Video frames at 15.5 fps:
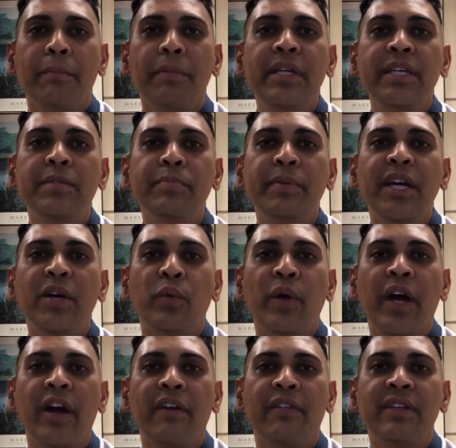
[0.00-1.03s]
Please be
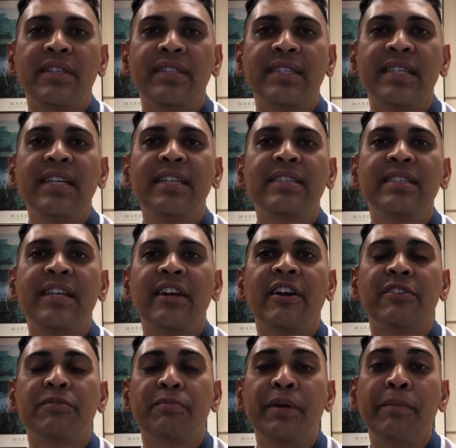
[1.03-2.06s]
aware that since there
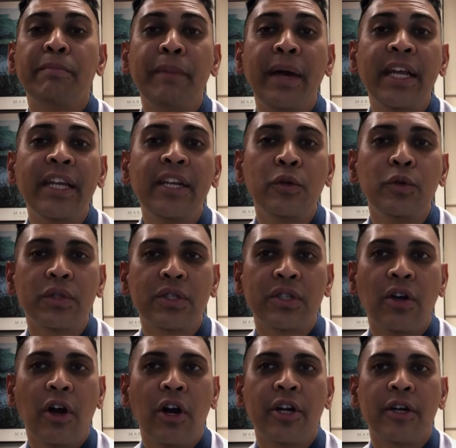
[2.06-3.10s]
has been many new
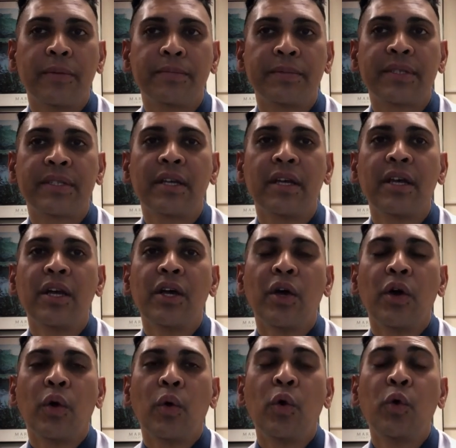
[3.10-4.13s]
startups
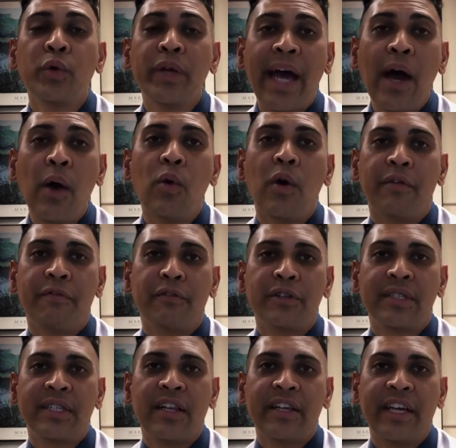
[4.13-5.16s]
who now offer
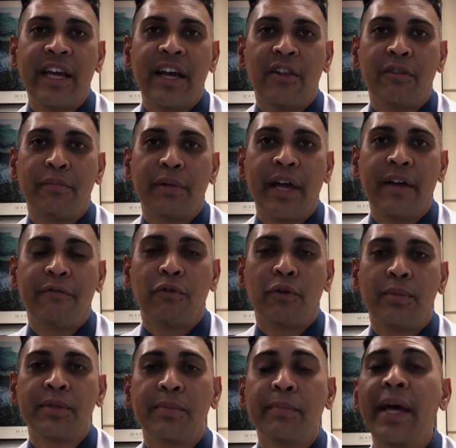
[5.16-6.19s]
telehealth
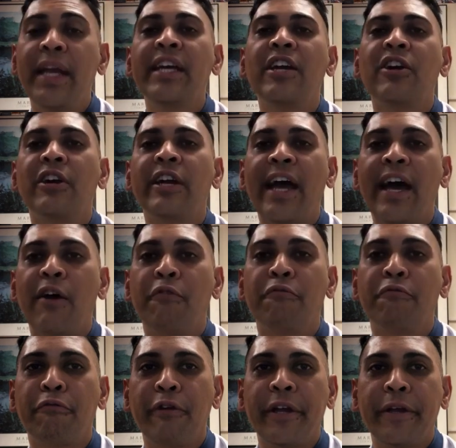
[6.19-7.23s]
platforms, many are now
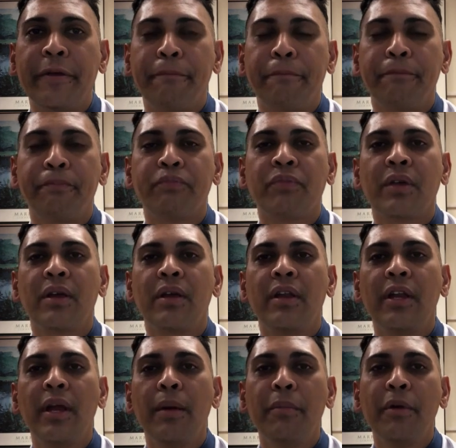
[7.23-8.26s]
free.
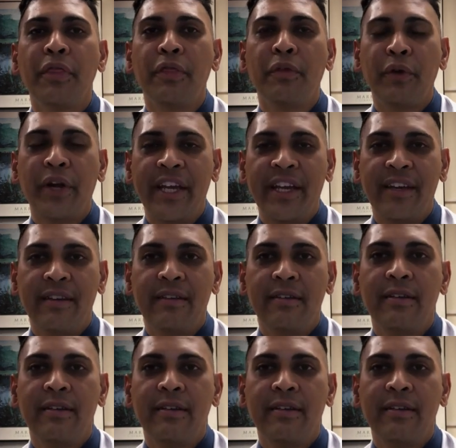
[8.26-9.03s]
Number three,